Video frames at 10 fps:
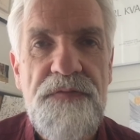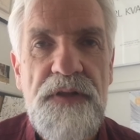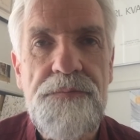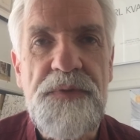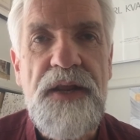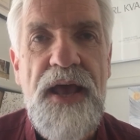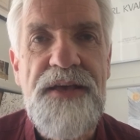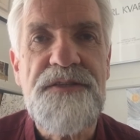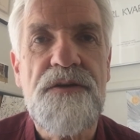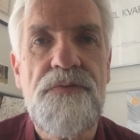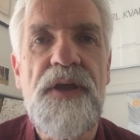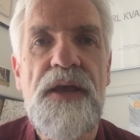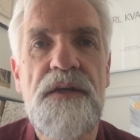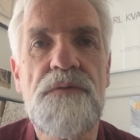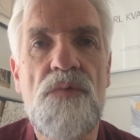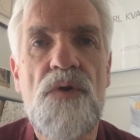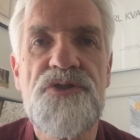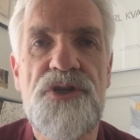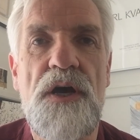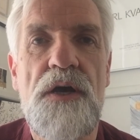development has created more
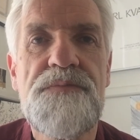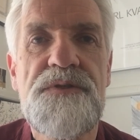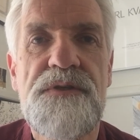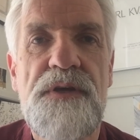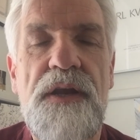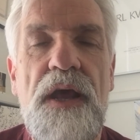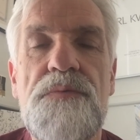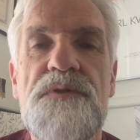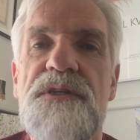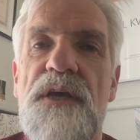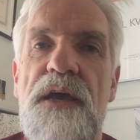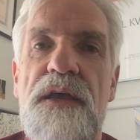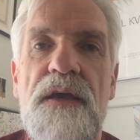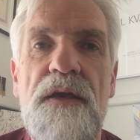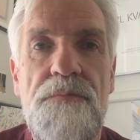jobs, and I would say